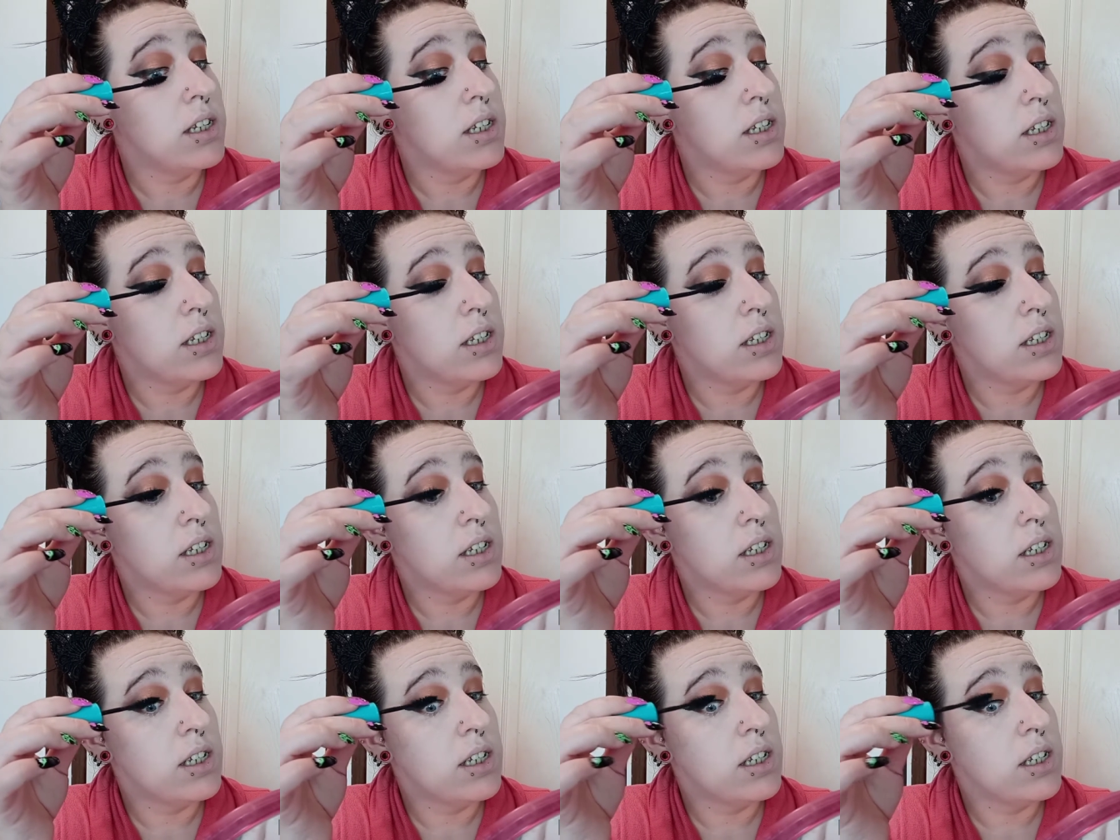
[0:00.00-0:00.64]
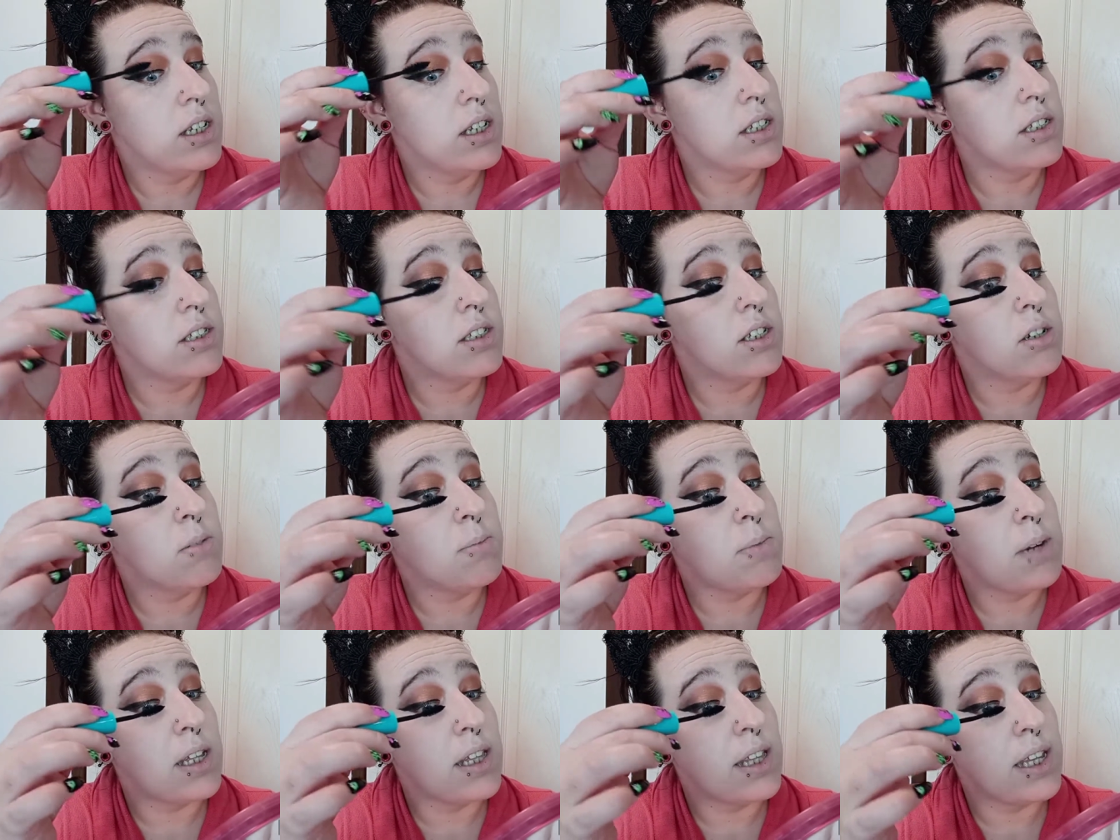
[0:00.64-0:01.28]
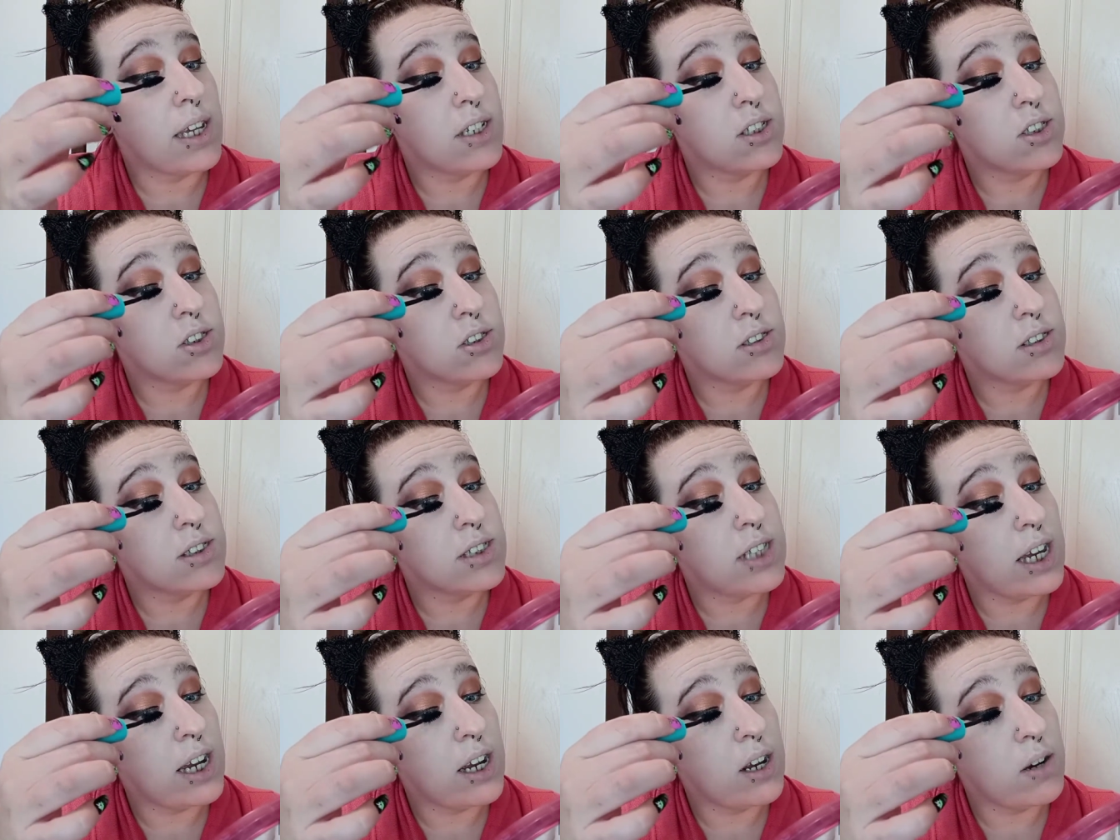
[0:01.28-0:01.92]
and do my lashes that
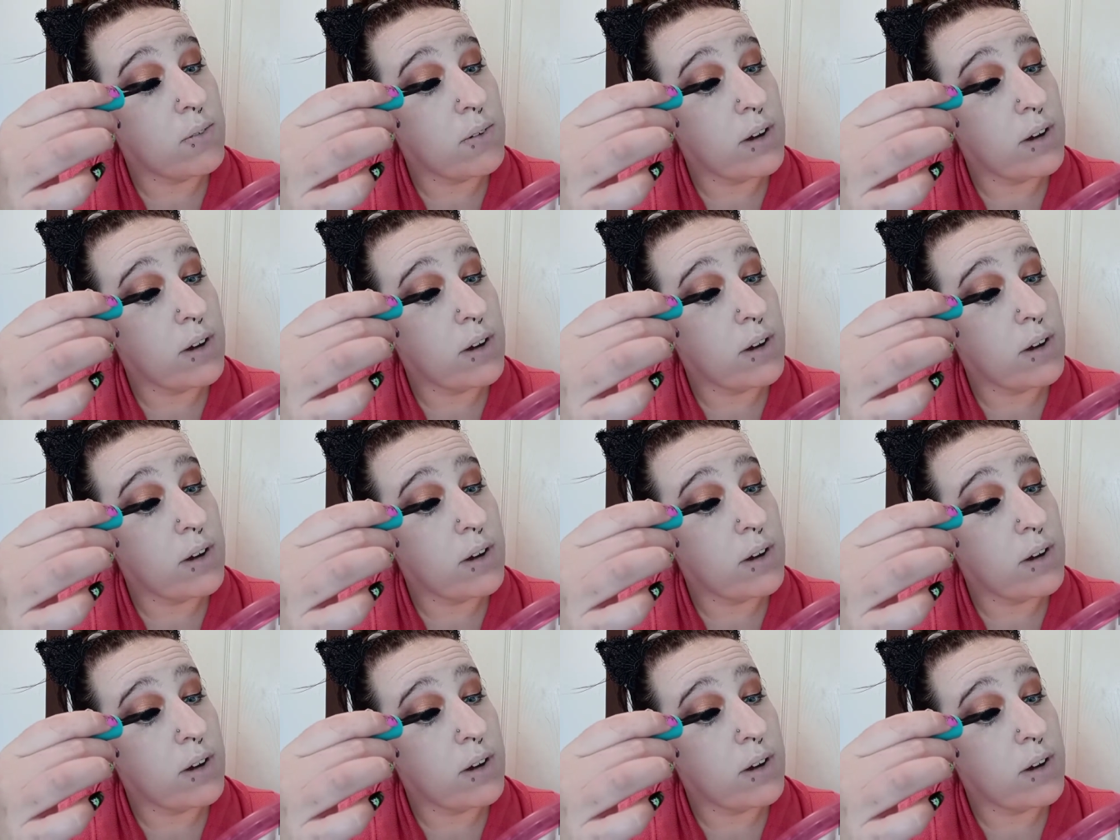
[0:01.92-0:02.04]
way.